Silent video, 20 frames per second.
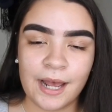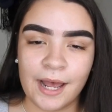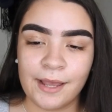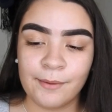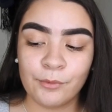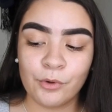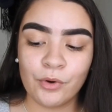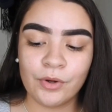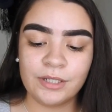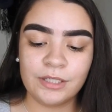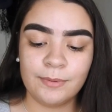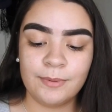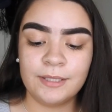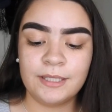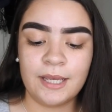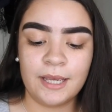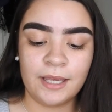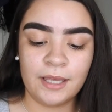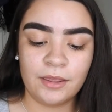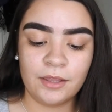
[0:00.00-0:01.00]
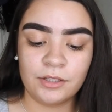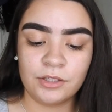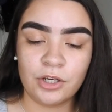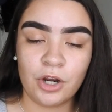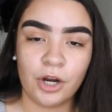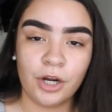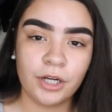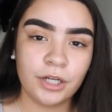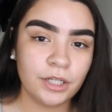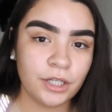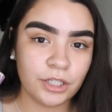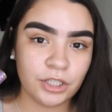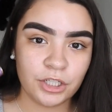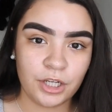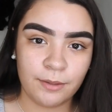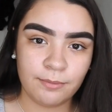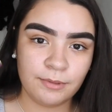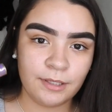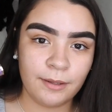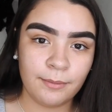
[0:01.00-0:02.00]
I'm going to be taking the Tarte
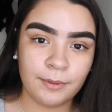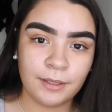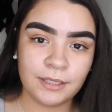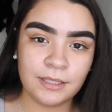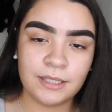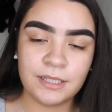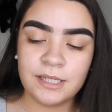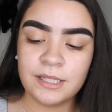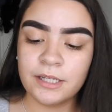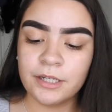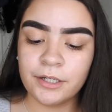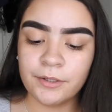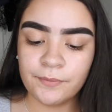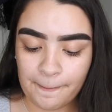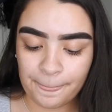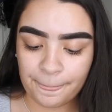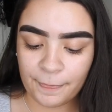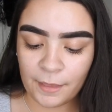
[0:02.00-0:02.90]
Shape Tape Concealer.